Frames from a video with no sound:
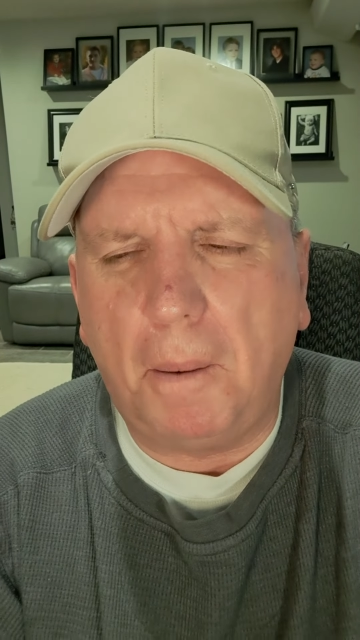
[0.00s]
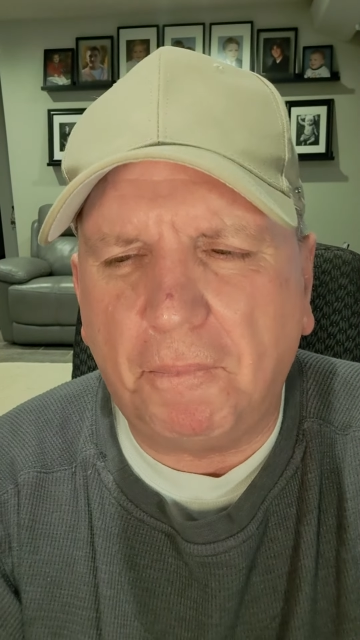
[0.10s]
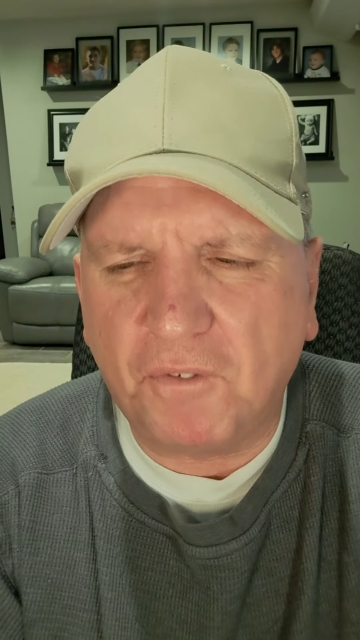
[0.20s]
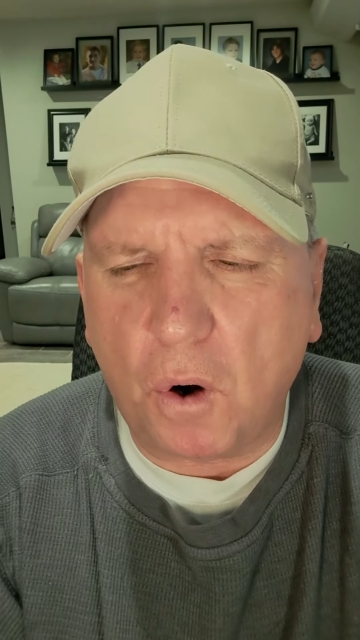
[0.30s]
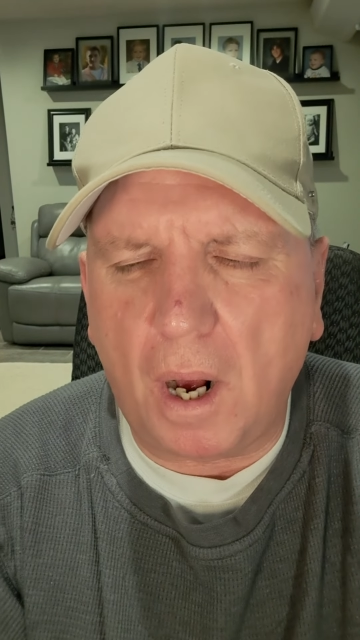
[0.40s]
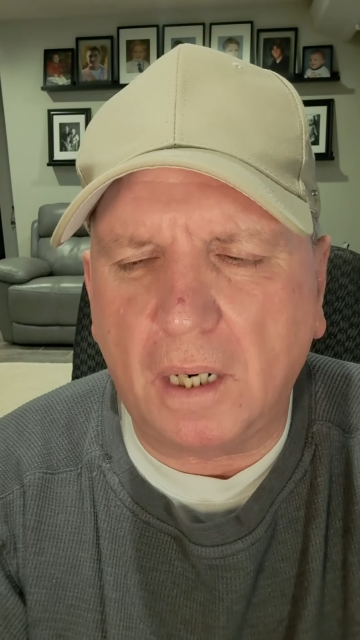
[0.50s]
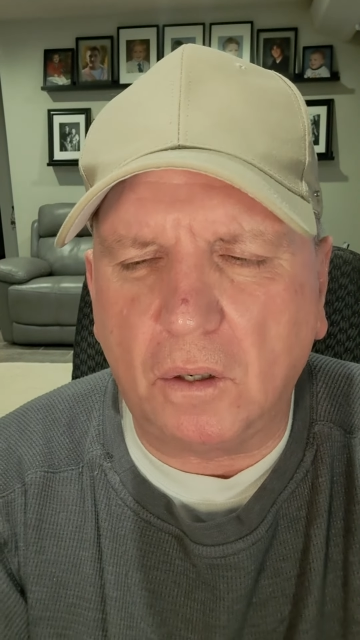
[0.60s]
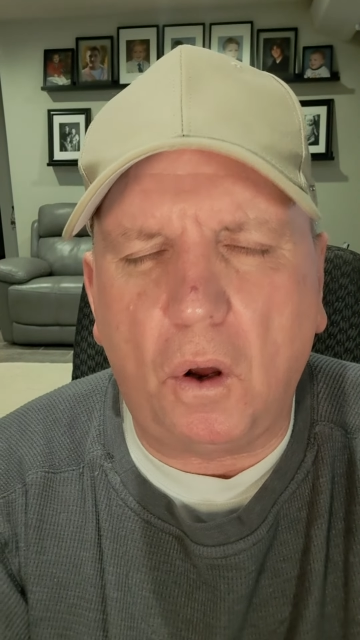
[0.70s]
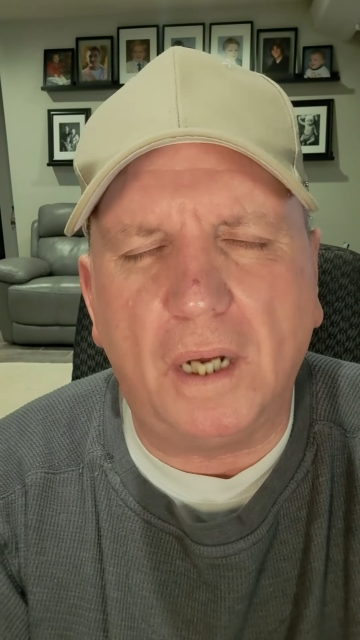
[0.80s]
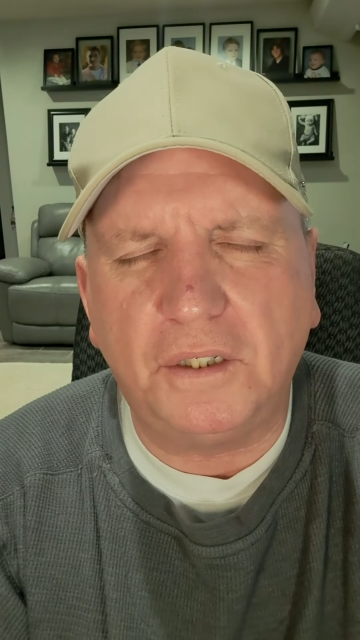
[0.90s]
fraud
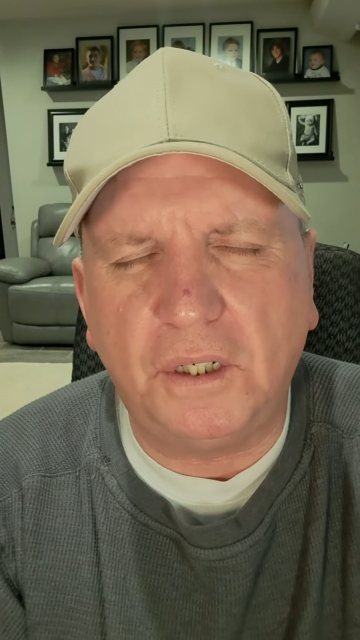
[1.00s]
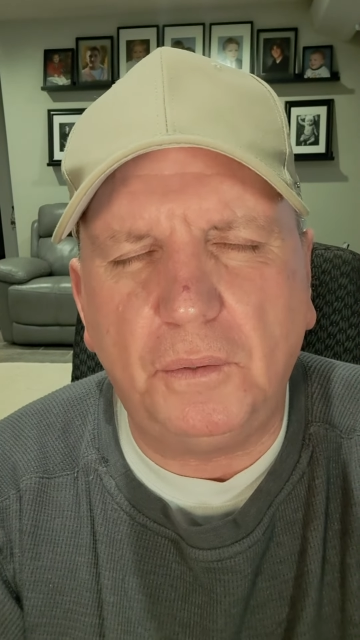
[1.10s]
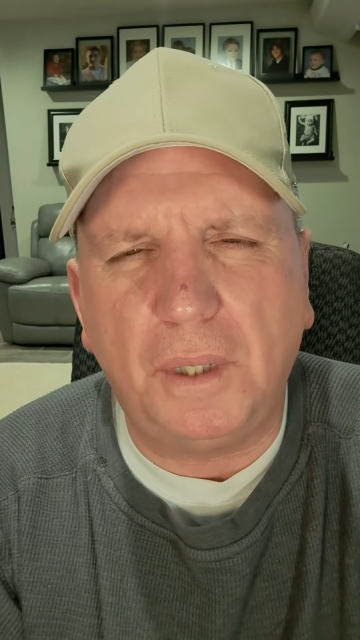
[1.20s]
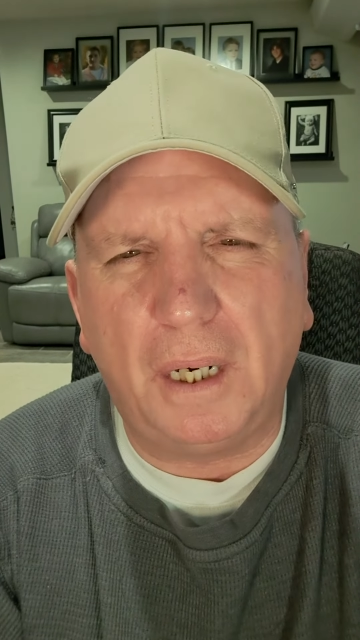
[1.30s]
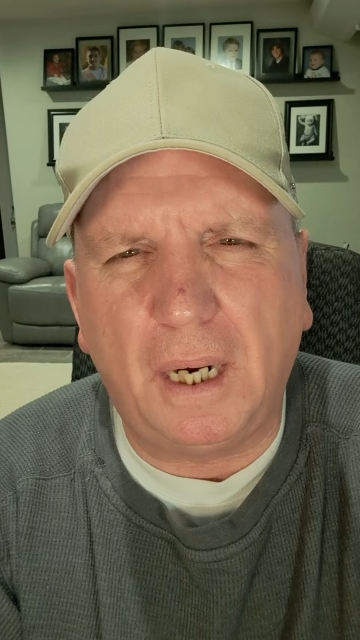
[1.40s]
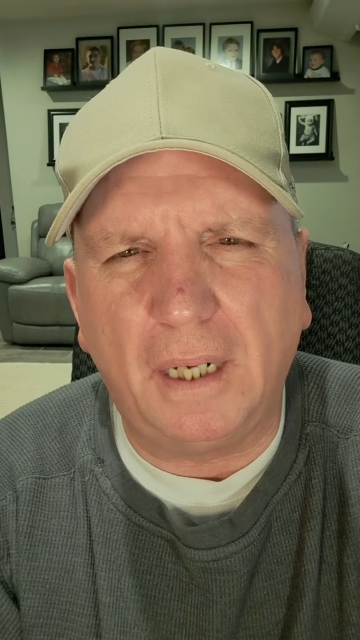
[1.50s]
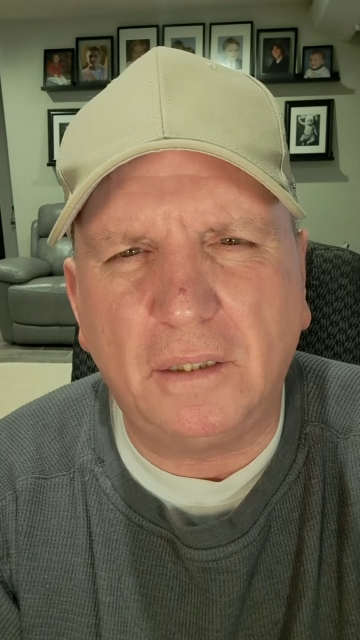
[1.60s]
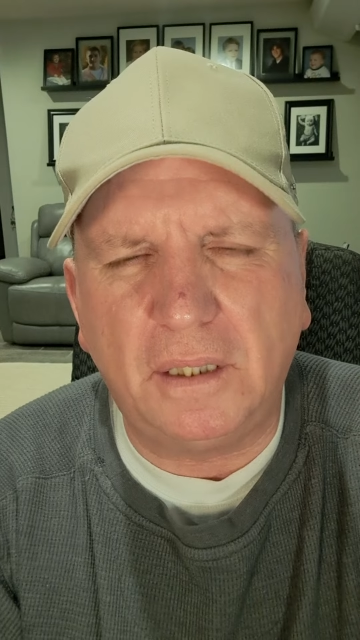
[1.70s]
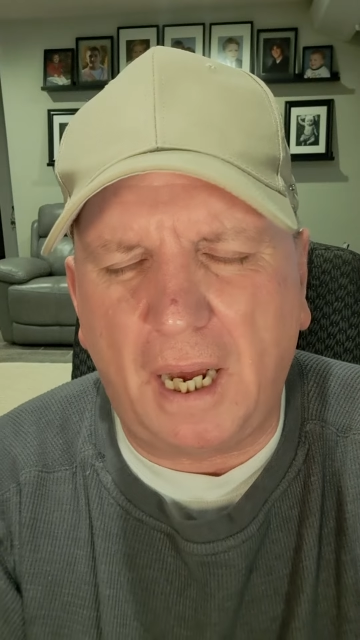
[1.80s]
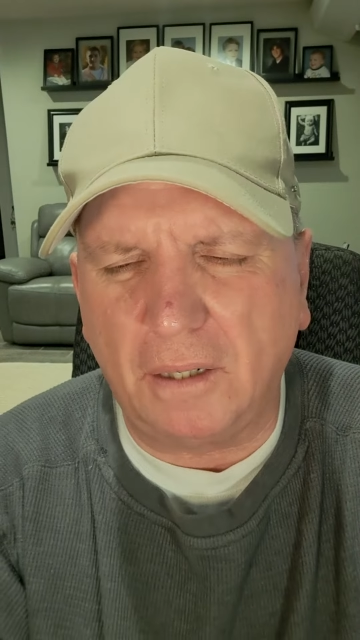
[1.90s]
lawsuit
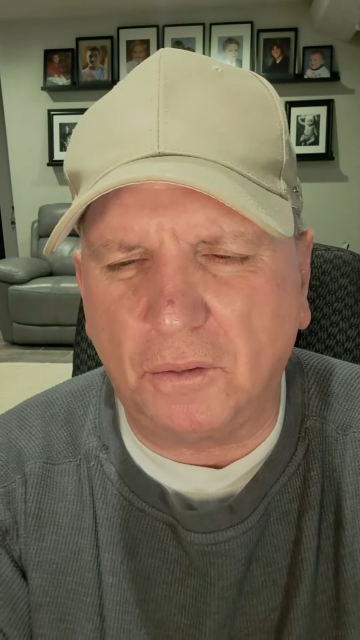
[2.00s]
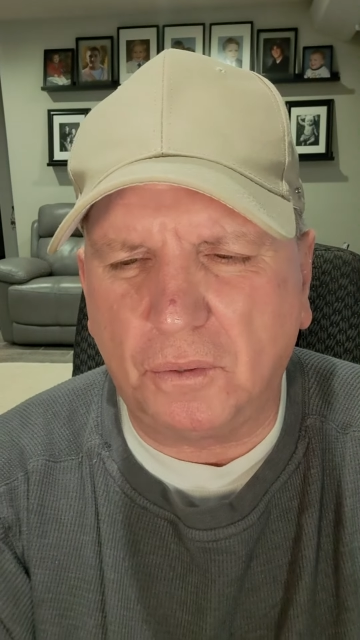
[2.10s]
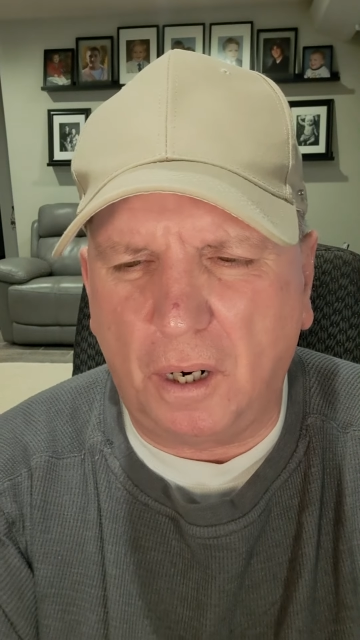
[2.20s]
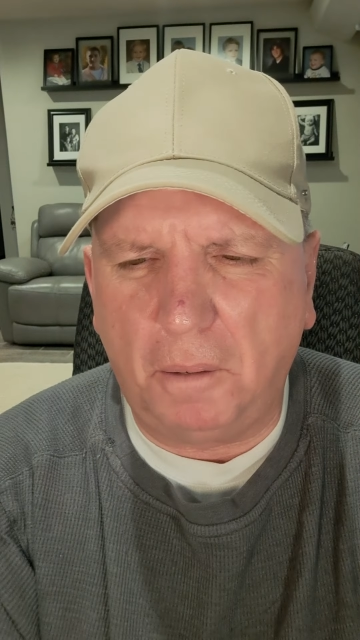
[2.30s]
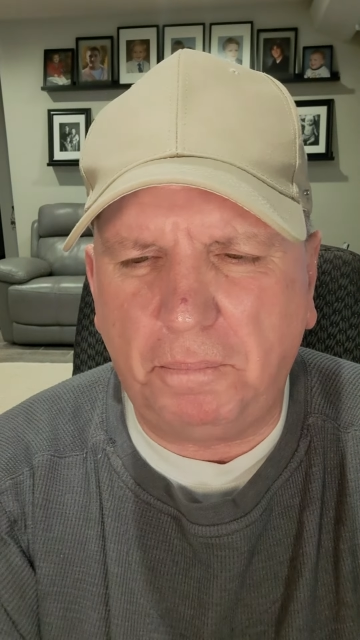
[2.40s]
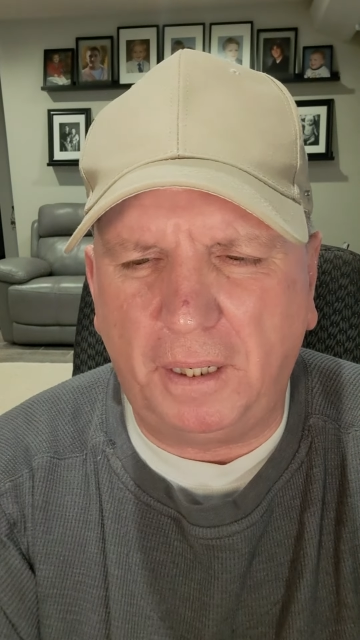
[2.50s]
against Donald Trump,